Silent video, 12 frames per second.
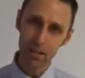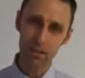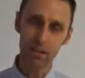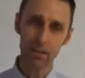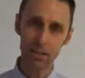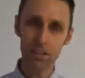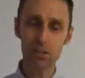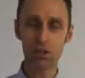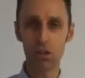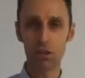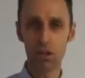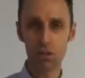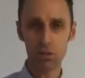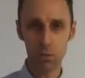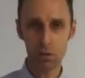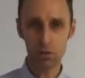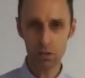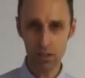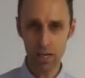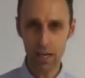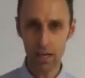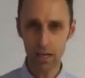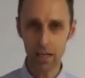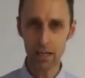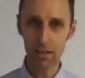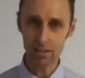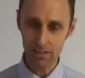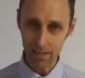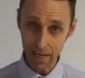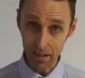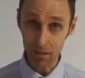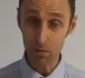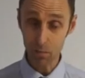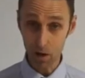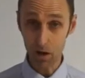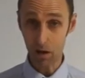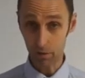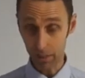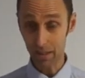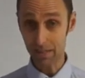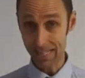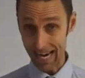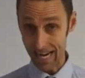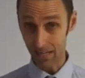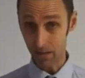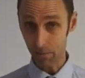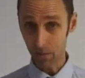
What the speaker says: that these students will sit in the second part of Year 10.